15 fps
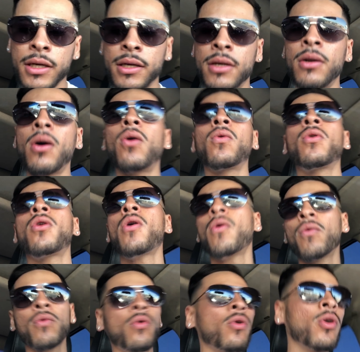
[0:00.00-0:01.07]
No, no, no,
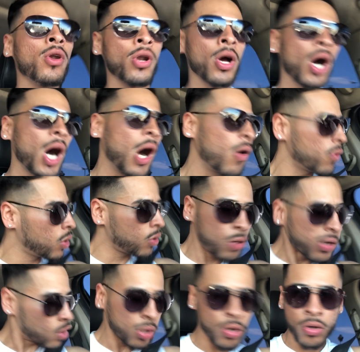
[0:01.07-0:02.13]
no, no,
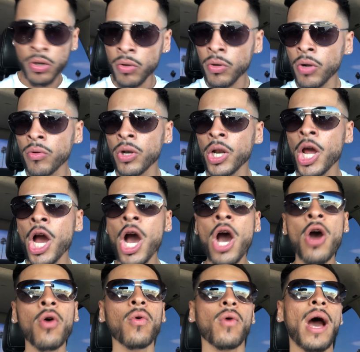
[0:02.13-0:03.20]
no, no, no, no, no.